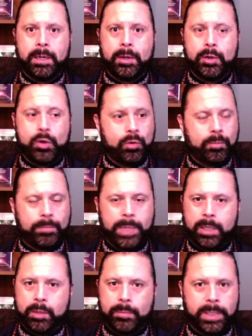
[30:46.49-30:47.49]
You
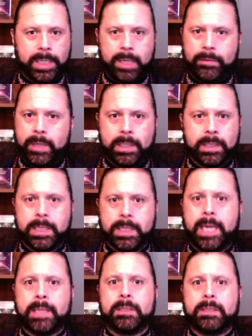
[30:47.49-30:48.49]
better believe he does
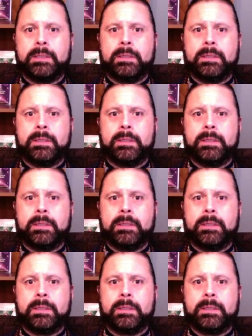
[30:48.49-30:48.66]
not.